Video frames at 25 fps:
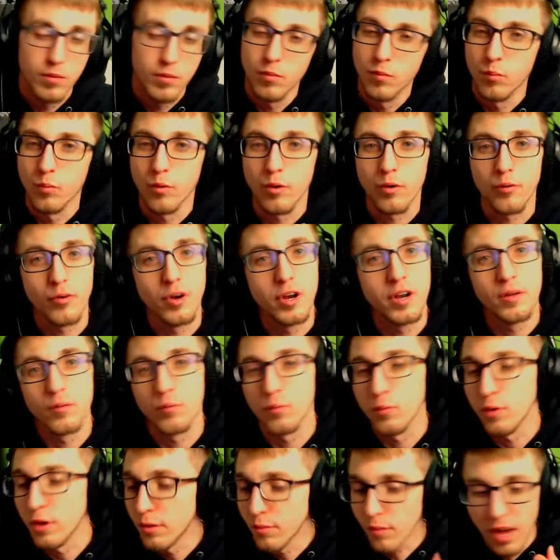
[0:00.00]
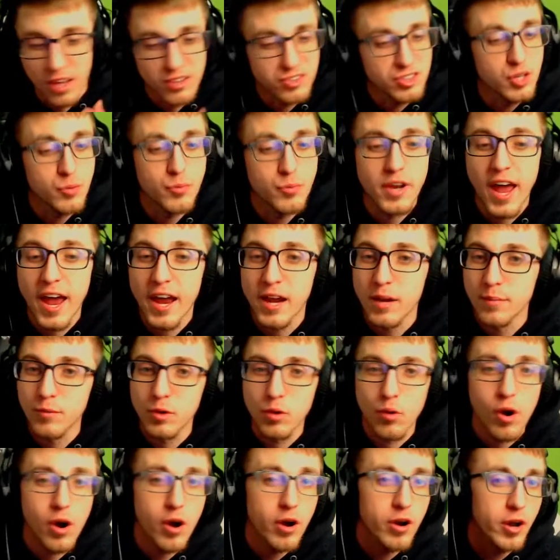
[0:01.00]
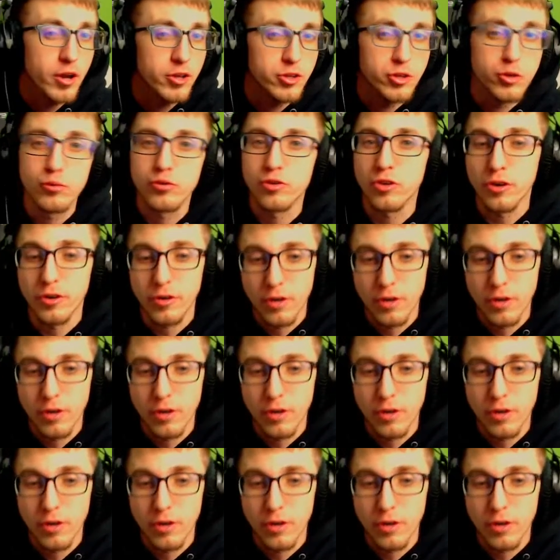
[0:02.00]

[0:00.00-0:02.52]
We're running. I see what item you are. I U-turn